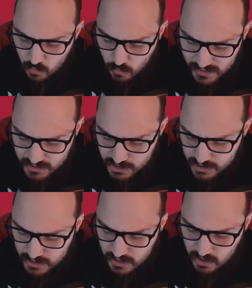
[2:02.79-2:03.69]
which
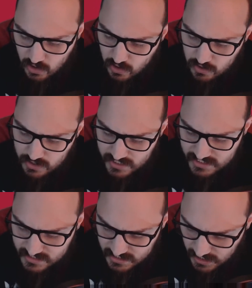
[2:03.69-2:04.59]
card
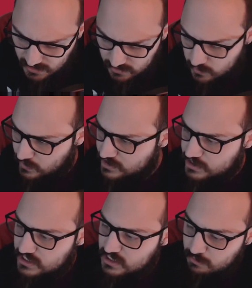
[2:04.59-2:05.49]
is or which
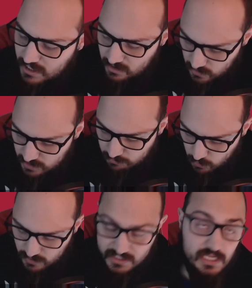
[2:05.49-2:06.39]
spot on the
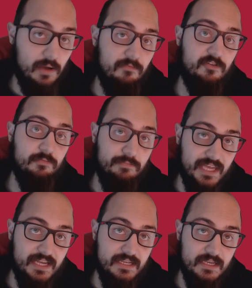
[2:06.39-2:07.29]
board is up for
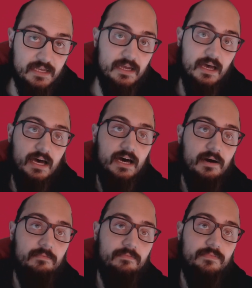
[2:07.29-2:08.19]
bid,
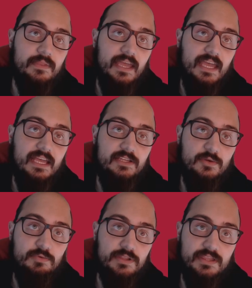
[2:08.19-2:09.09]
and you
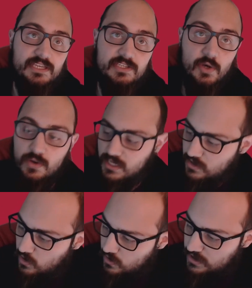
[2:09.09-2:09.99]
put this token
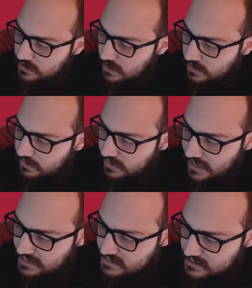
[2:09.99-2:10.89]
on
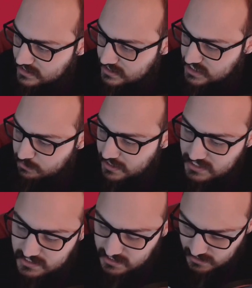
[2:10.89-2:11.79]
that
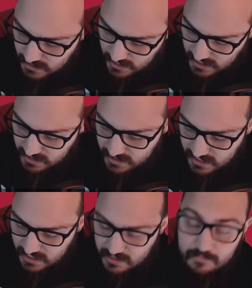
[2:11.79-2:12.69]
space, and
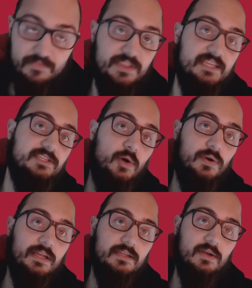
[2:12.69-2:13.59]
then this
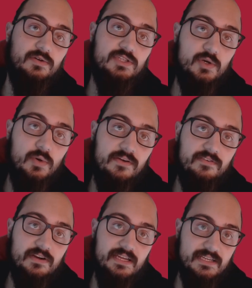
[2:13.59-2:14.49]
token goes to
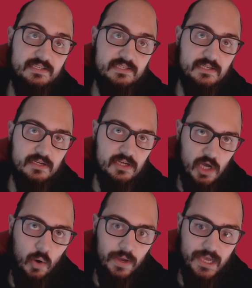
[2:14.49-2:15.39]
whoever is
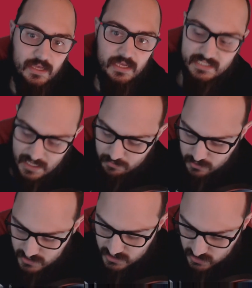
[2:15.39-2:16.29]
going, because that
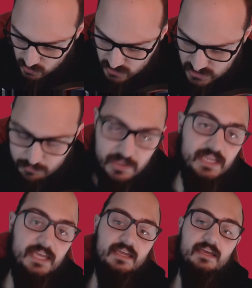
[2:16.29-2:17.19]
person starts the
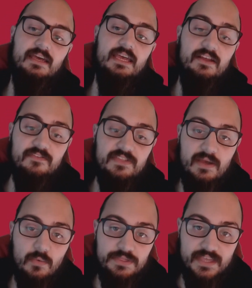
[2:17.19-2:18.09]
bidding if they
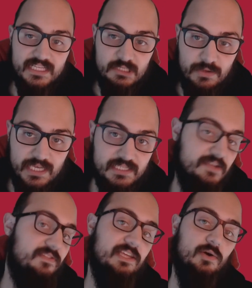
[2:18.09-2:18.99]
want that space.
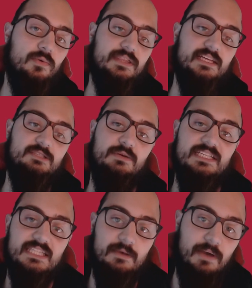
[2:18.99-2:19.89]
If they don't want that
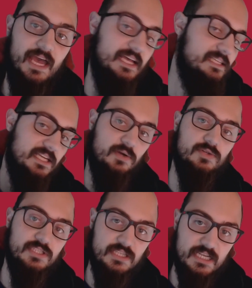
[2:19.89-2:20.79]
space, they pass, and it goes
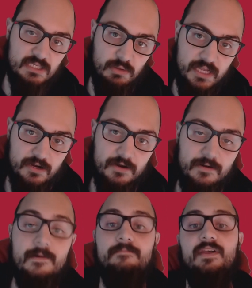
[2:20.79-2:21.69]
to the next player.
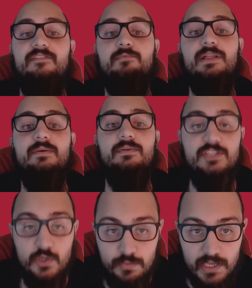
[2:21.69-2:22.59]
Now, if you're playing with
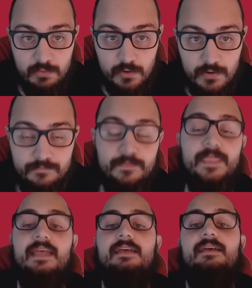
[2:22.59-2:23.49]
2 people,
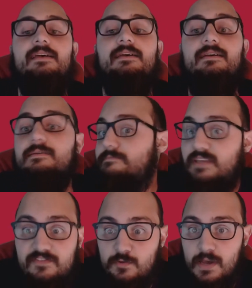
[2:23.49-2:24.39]

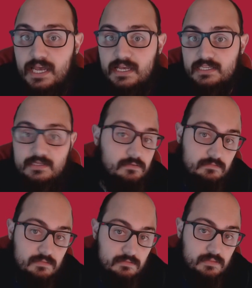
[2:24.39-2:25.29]
if you pass
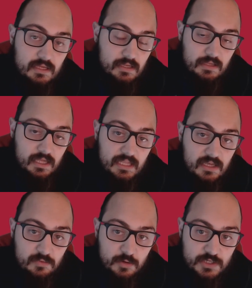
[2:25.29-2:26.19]
and the
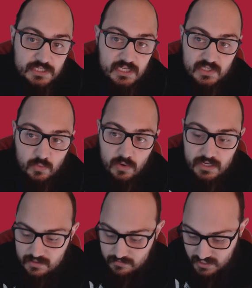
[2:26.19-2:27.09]
other person doesn't want
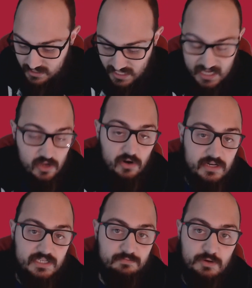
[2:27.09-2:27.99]
it, then that card
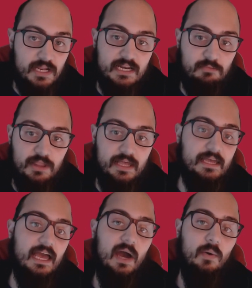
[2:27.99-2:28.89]
is put out of play.
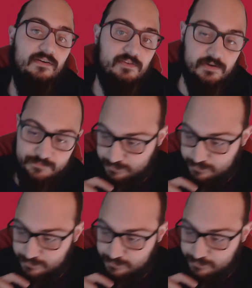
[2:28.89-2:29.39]
However,